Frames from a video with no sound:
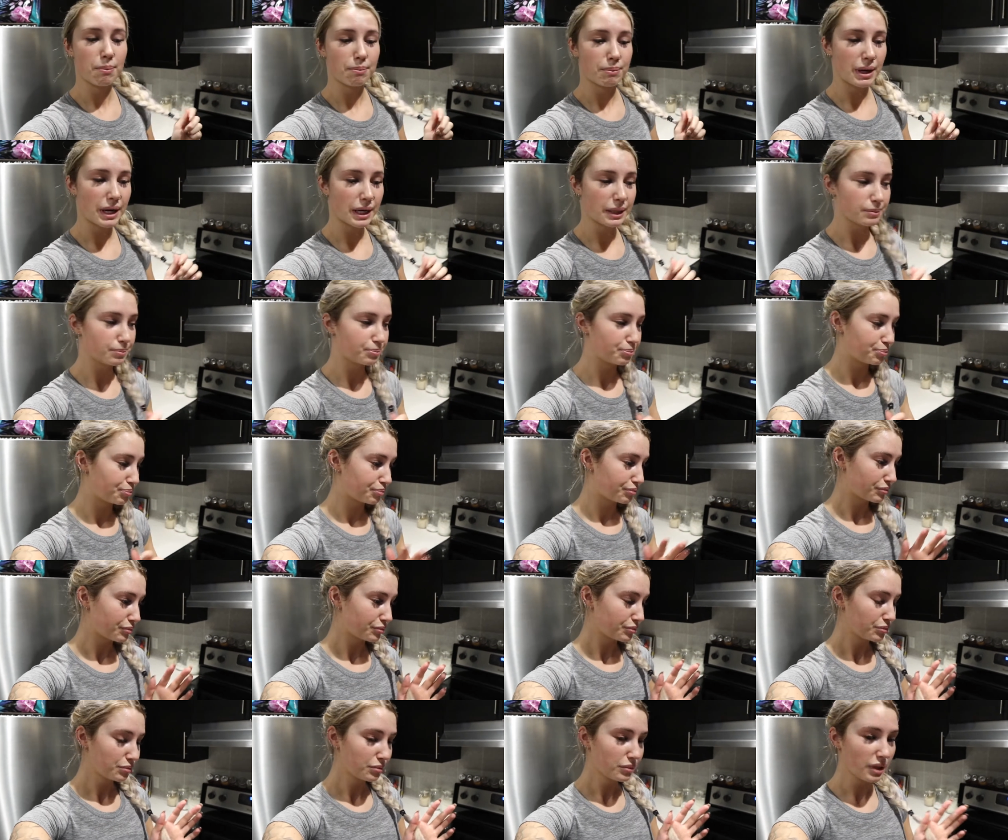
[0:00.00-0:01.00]
But
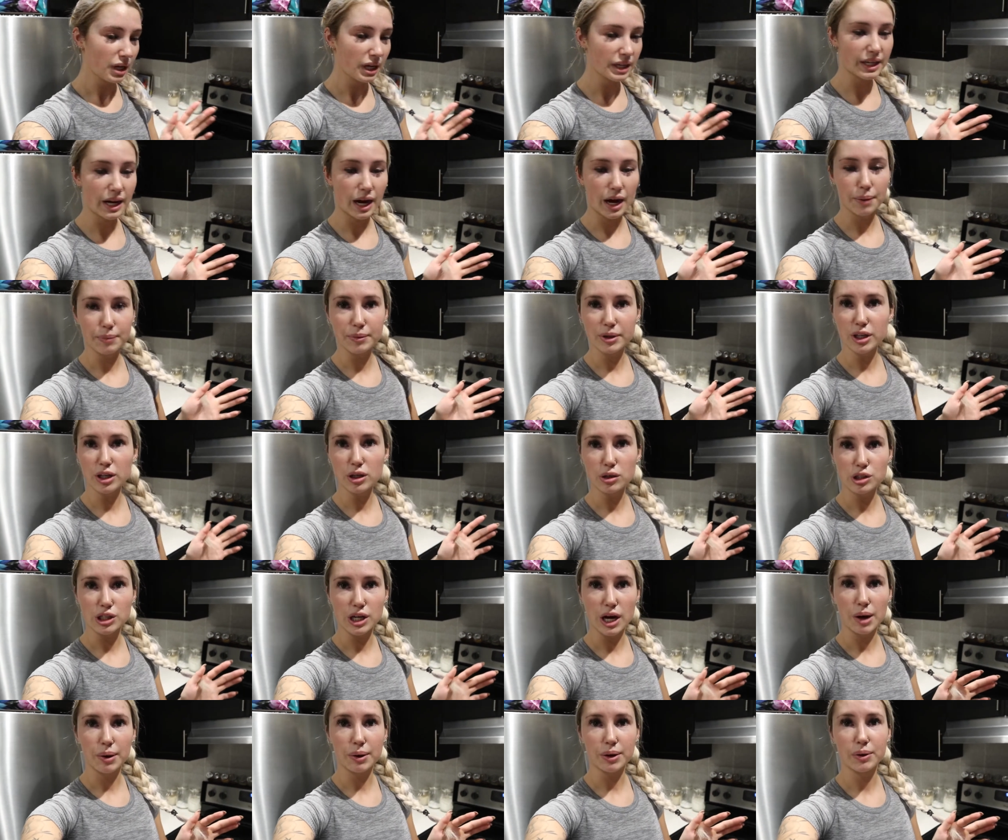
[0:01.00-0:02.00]
yeah, I'm gonna go
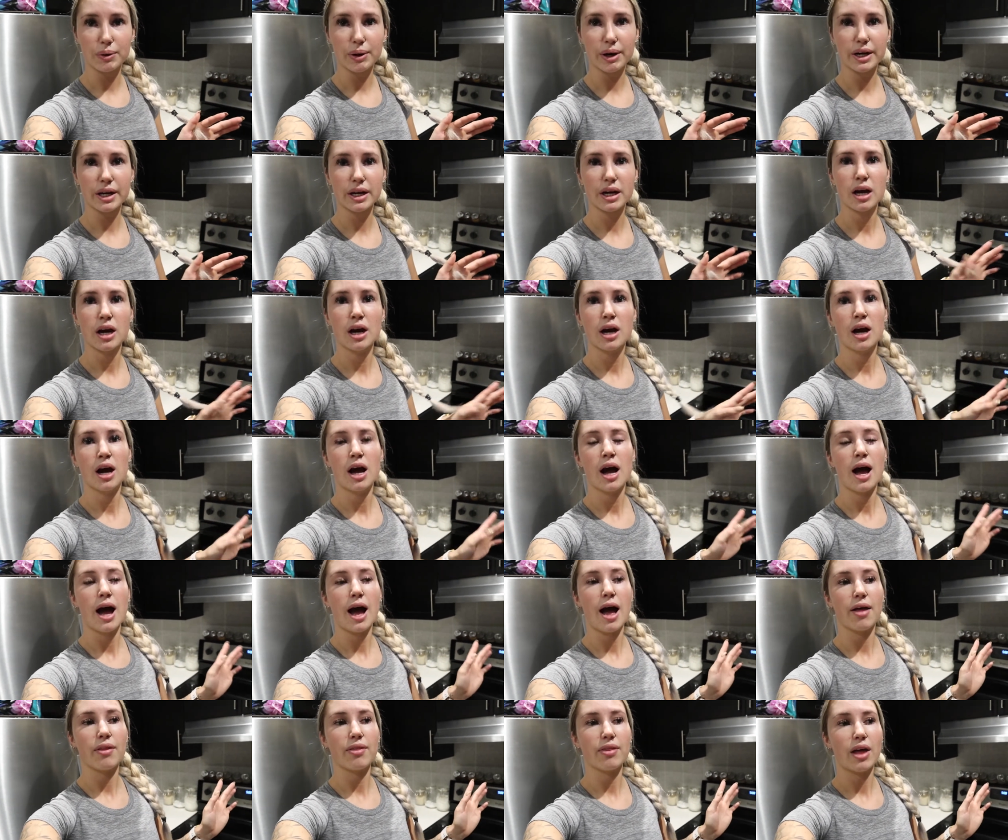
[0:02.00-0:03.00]
shower quick
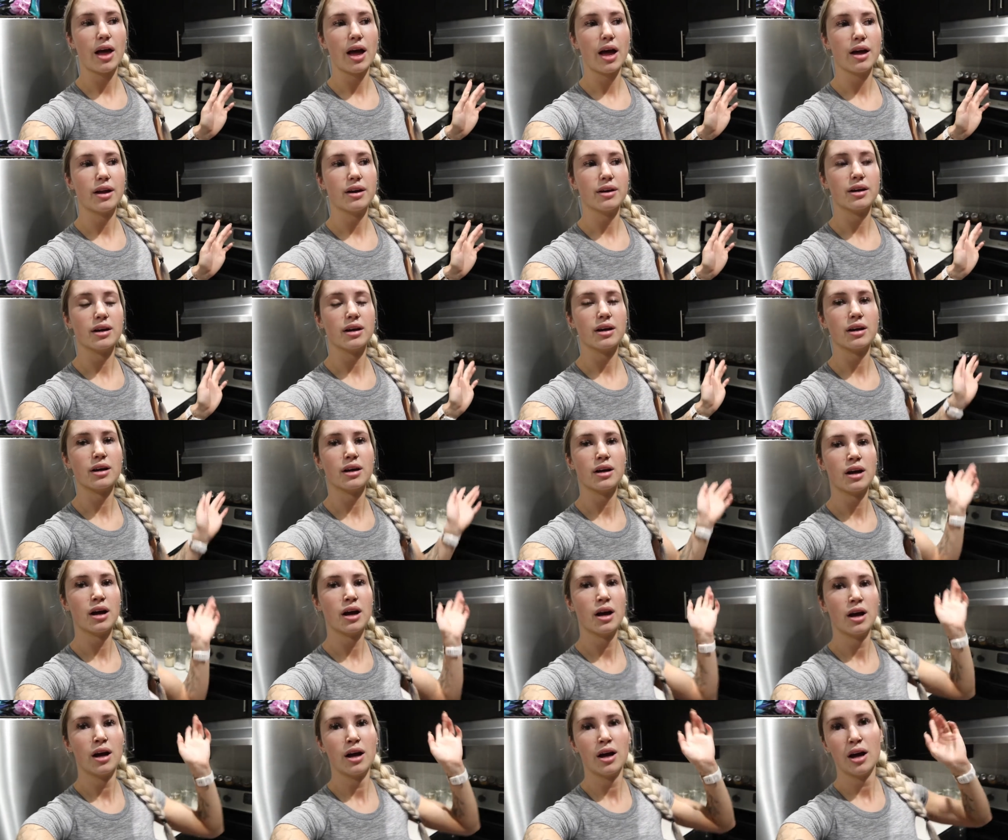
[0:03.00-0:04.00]
and then
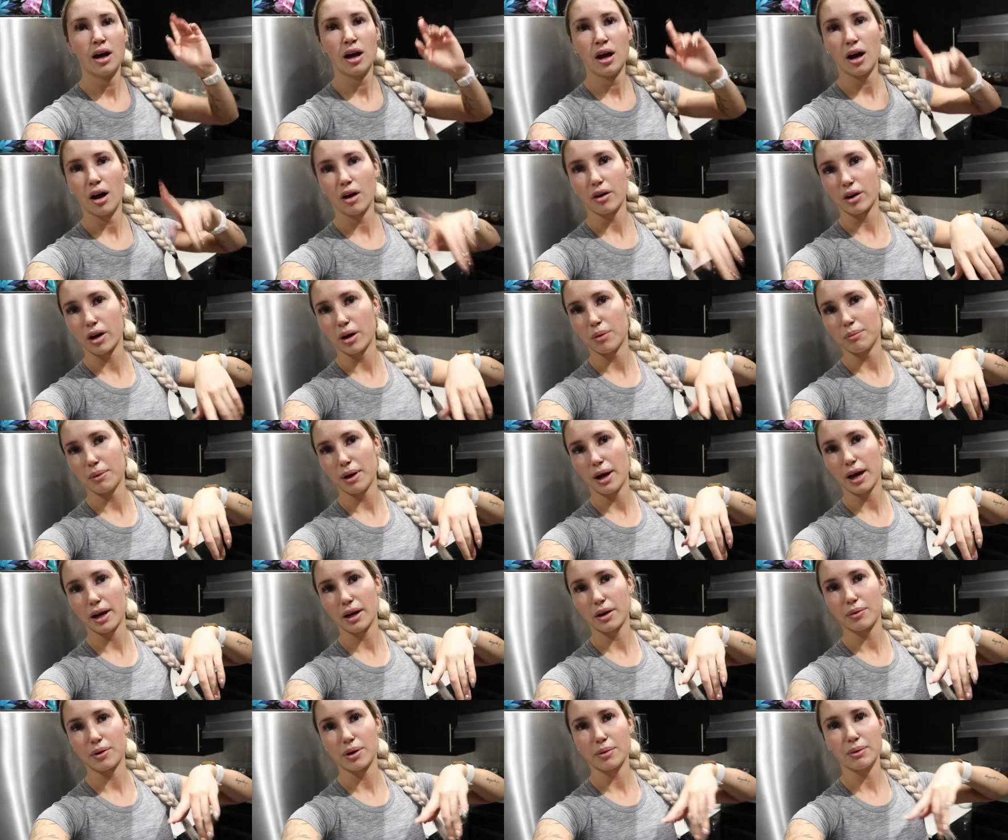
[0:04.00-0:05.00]
I'll come
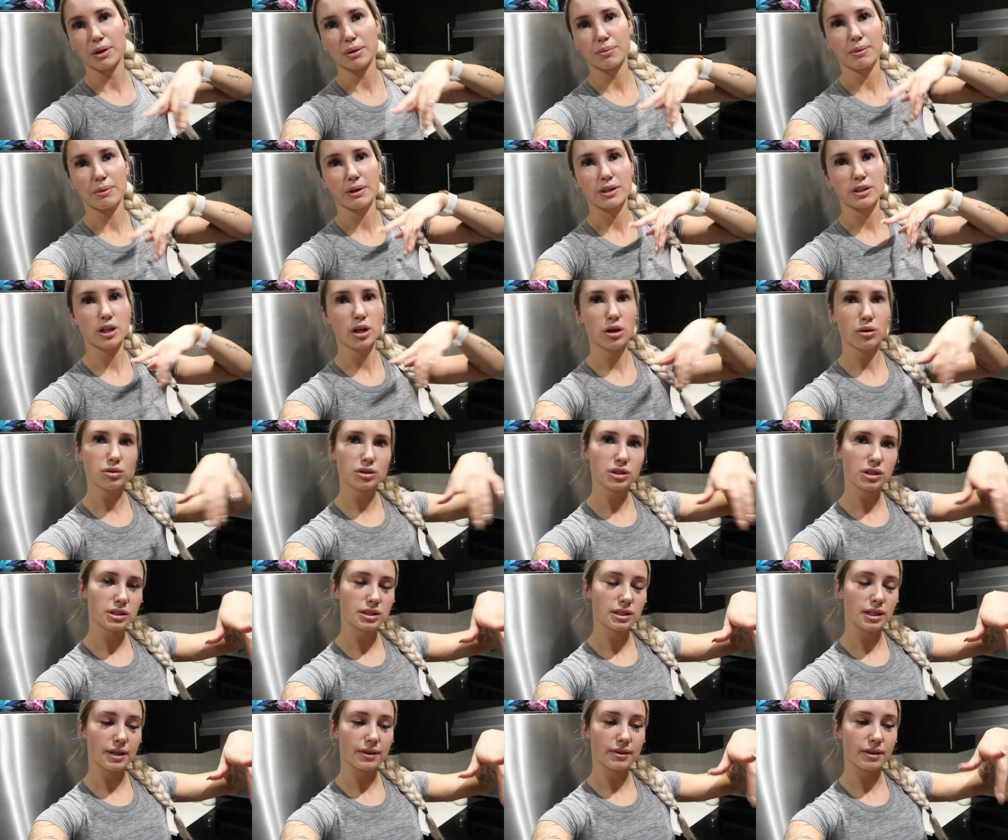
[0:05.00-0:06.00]
back when I make my
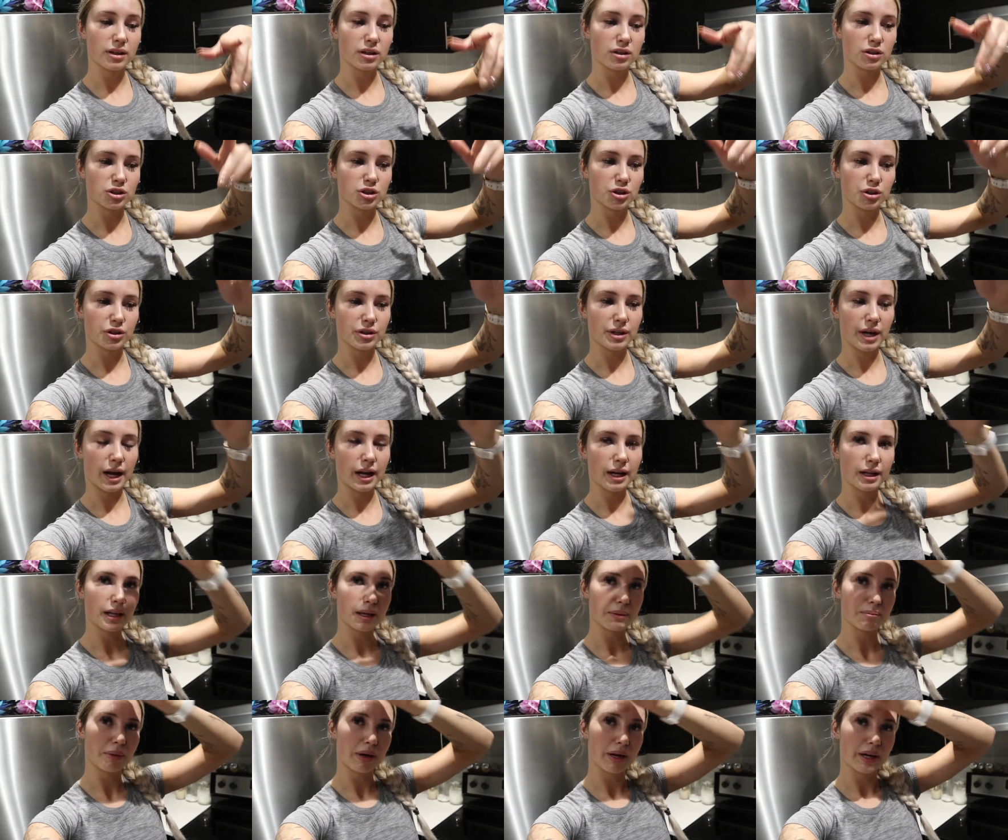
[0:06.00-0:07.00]
toast and then I'll show you kind of
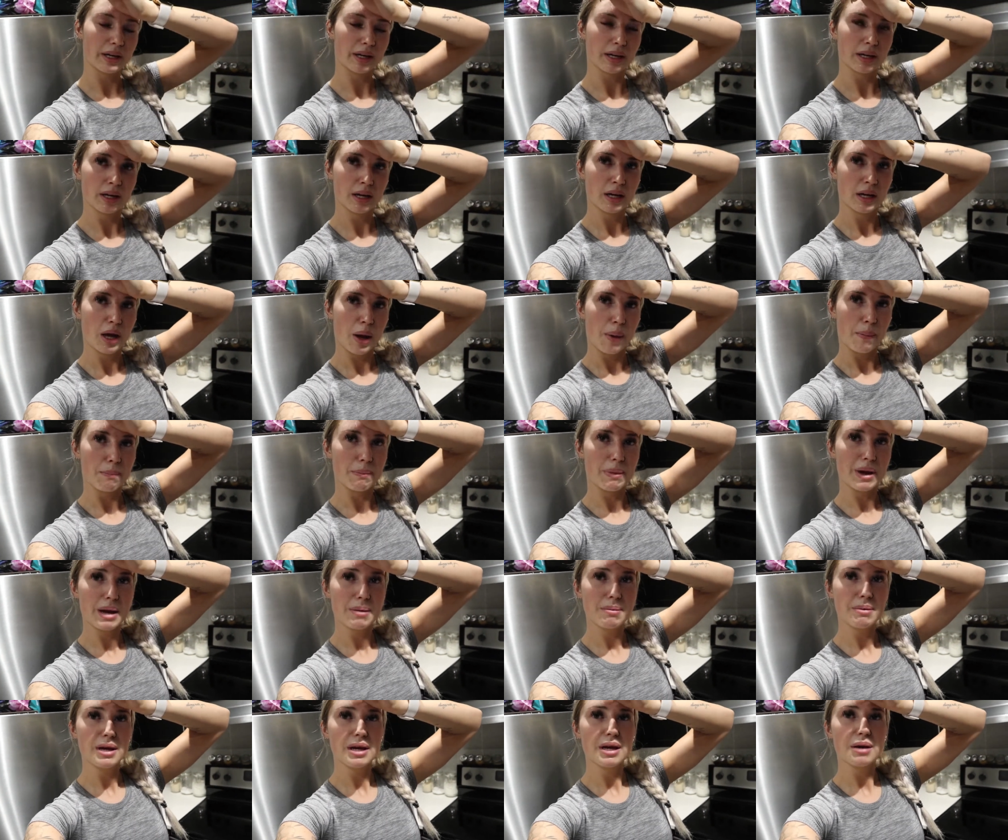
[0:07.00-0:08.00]
like my
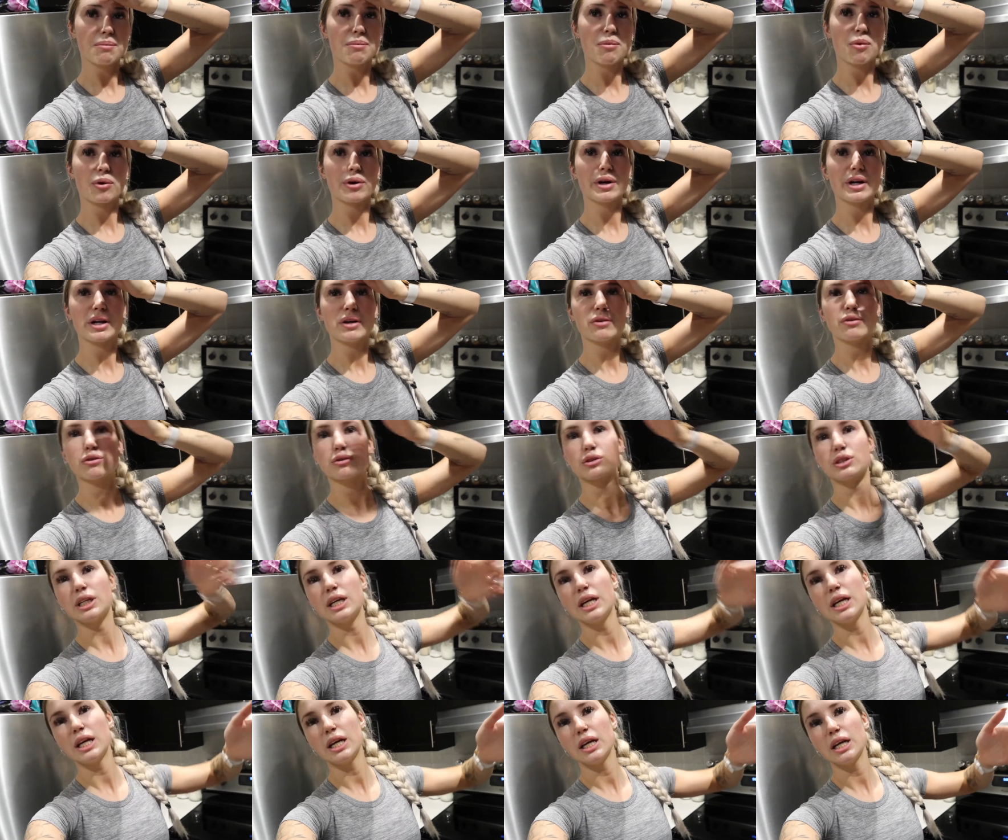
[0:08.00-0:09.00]
baby morning
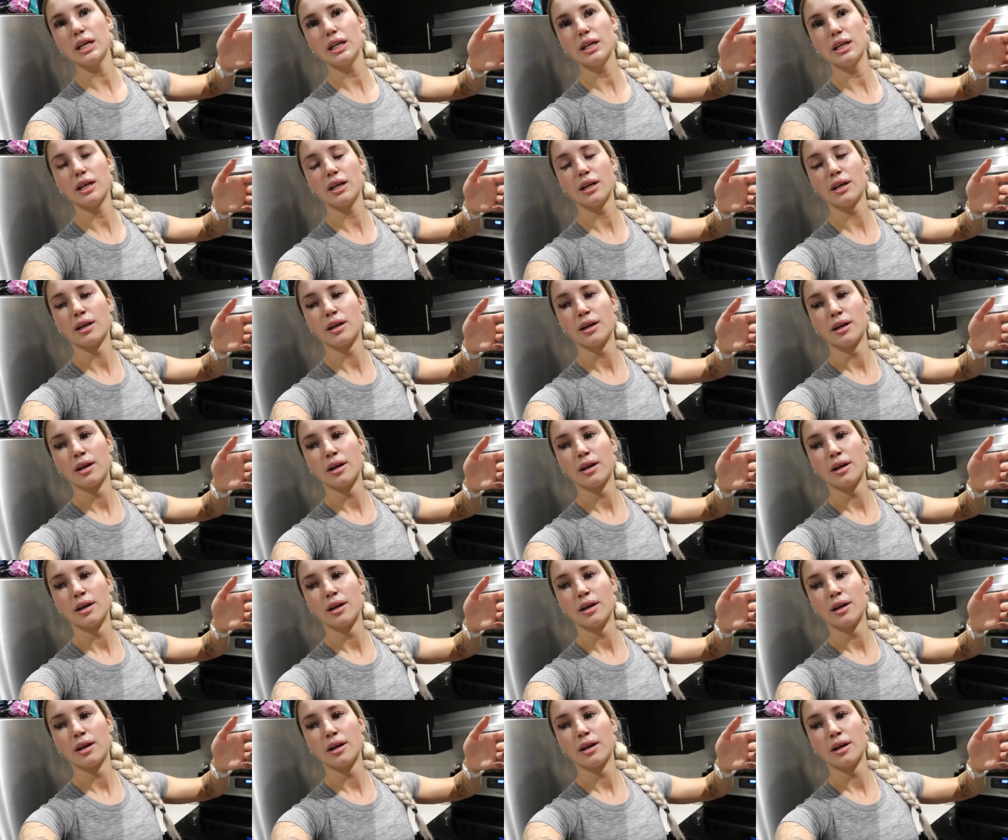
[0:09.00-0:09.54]
routine